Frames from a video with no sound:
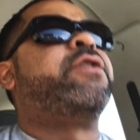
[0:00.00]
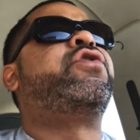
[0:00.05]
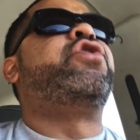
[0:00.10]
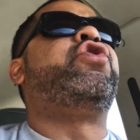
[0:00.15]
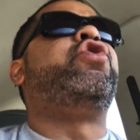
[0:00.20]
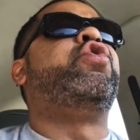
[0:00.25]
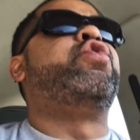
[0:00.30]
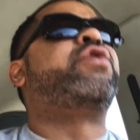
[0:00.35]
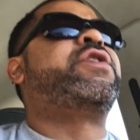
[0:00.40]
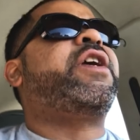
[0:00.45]
to
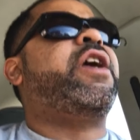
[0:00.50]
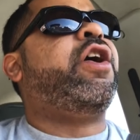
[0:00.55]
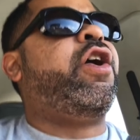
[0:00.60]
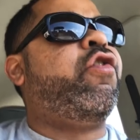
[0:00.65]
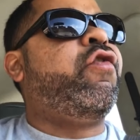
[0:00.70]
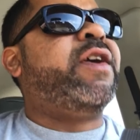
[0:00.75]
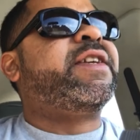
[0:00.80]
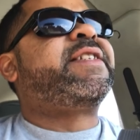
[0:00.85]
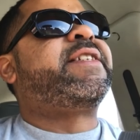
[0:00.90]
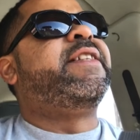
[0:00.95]
use
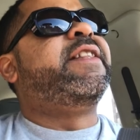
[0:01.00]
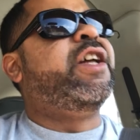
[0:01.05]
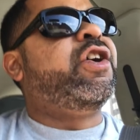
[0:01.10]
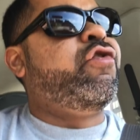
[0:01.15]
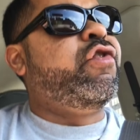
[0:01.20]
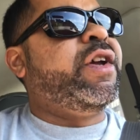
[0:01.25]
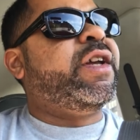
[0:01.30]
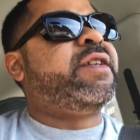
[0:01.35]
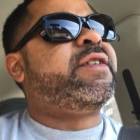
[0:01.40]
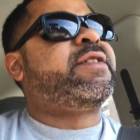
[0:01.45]
KRS
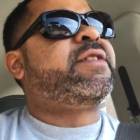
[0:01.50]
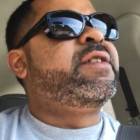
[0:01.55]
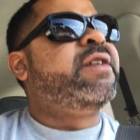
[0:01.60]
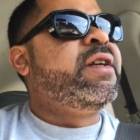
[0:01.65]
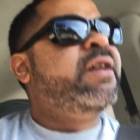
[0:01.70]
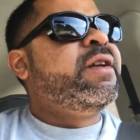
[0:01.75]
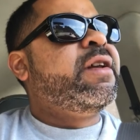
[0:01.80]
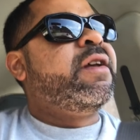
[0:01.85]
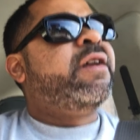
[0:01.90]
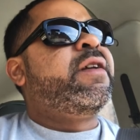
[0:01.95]
lyrics.
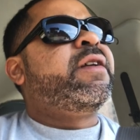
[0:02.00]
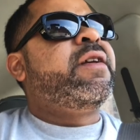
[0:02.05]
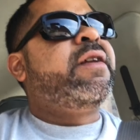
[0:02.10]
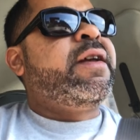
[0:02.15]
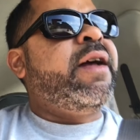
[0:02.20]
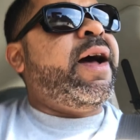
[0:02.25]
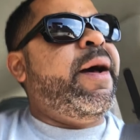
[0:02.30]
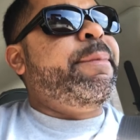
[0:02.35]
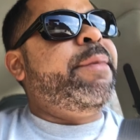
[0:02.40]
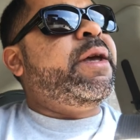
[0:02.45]

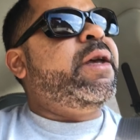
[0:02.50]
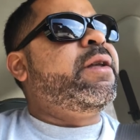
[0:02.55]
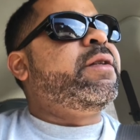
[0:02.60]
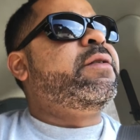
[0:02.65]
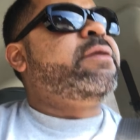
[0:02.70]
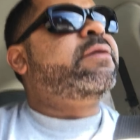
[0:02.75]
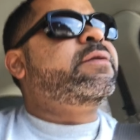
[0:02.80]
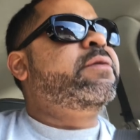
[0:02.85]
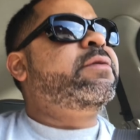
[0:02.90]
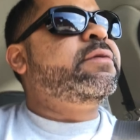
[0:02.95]
I
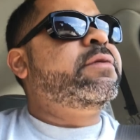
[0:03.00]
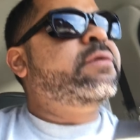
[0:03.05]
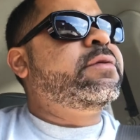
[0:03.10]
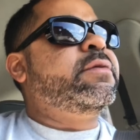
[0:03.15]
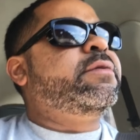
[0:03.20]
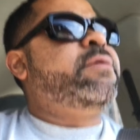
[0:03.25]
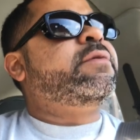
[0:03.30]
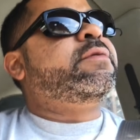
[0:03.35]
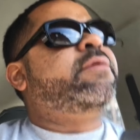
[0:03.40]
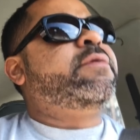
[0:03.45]
mean,
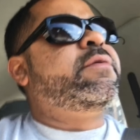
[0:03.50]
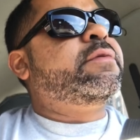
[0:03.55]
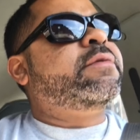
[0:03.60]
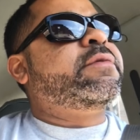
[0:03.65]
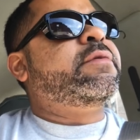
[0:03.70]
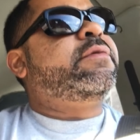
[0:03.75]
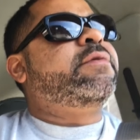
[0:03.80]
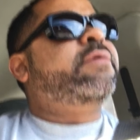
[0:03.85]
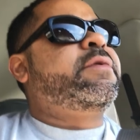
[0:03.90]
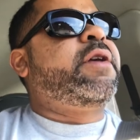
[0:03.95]

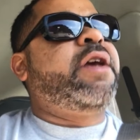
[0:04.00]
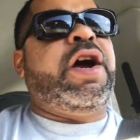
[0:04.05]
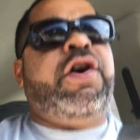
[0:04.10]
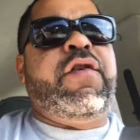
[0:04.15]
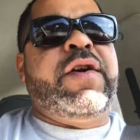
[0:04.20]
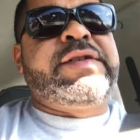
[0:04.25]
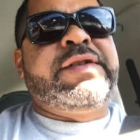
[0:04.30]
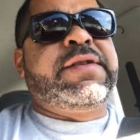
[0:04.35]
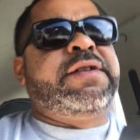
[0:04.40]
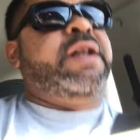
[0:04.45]

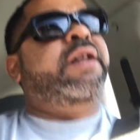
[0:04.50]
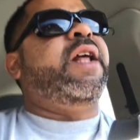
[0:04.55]
KRS is a